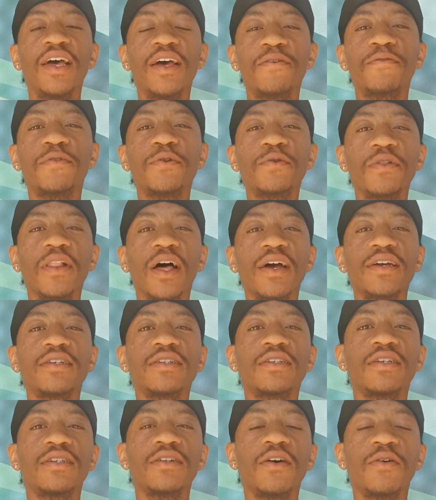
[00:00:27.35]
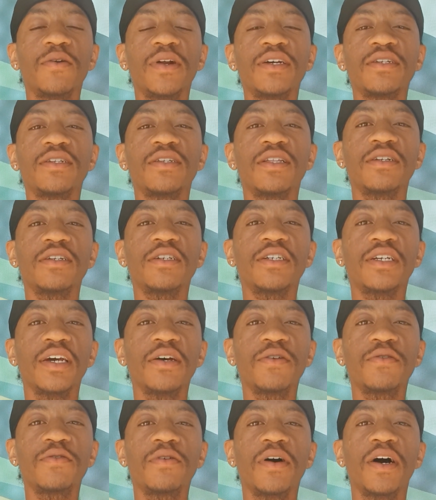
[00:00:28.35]
If you would like to donate to the
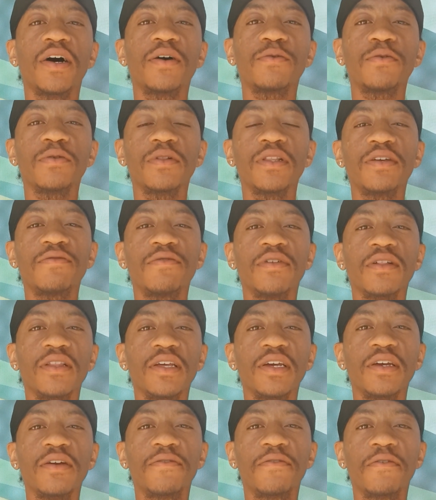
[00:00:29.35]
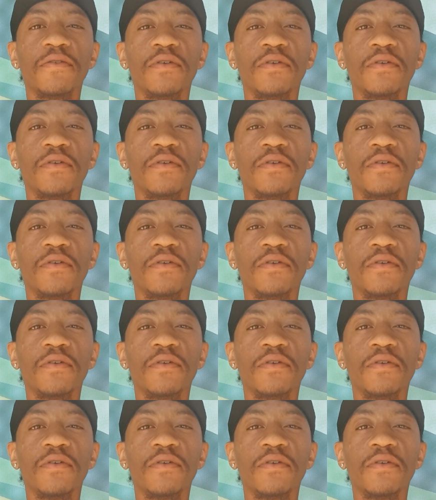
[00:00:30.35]
channel, I will leave the link